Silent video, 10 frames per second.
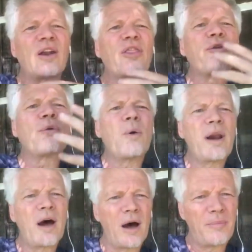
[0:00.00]
got to
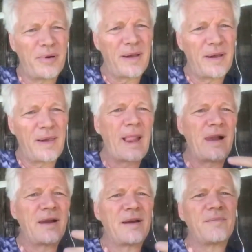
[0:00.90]
throw it up.
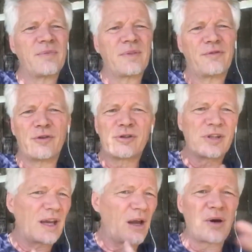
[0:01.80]

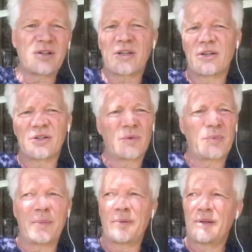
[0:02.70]
First thing ayahuasca does
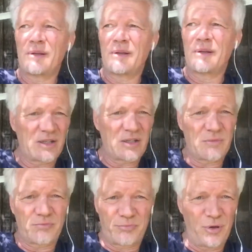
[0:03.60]
with people is let's
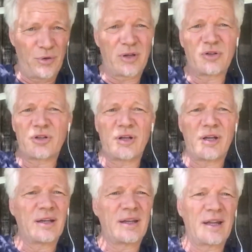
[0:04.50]
puke and
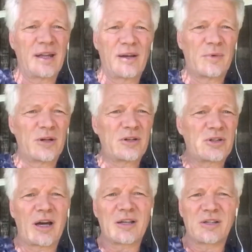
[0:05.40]
shit and get as much
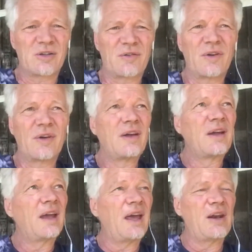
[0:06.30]
toxins or
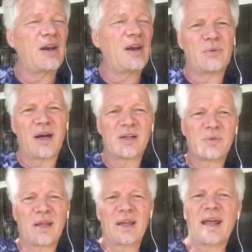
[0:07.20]

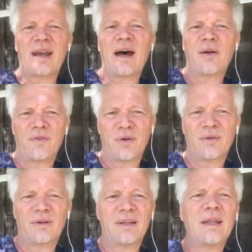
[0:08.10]
energy-wise we can get out of you.
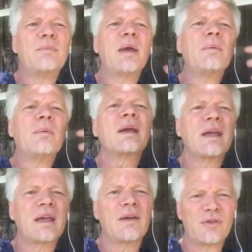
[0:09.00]
And then maybe we
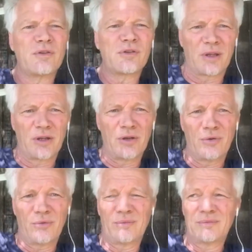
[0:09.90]
can give you something new.